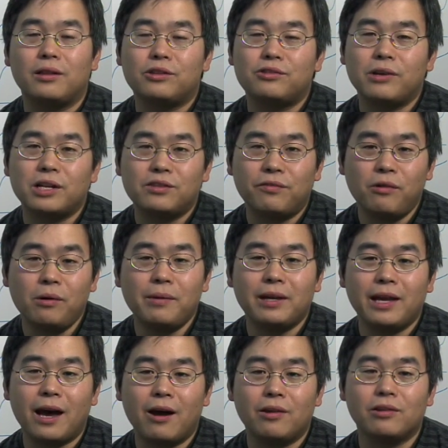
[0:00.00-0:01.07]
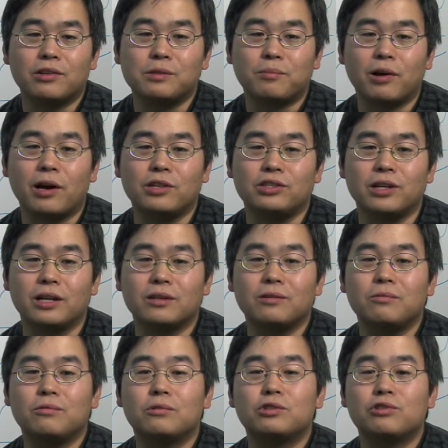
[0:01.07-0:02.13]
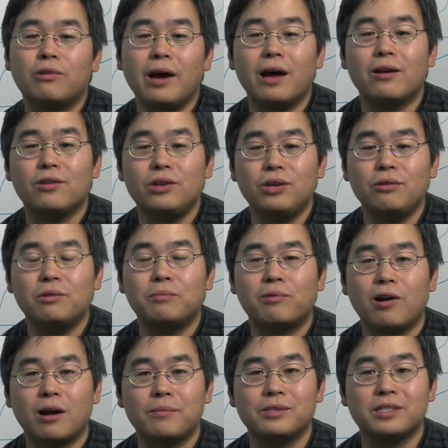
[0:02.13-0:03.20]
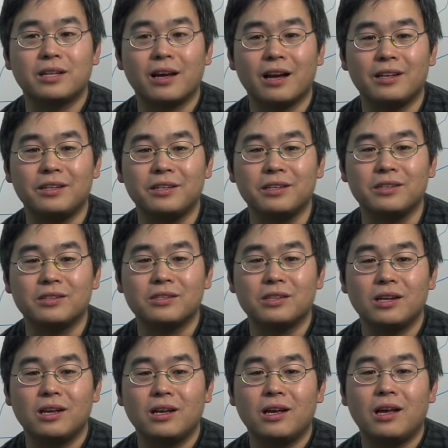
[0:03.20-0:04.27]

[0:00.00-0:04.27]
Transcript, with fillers: The Transforming Calculus project will try out new and promising ideas,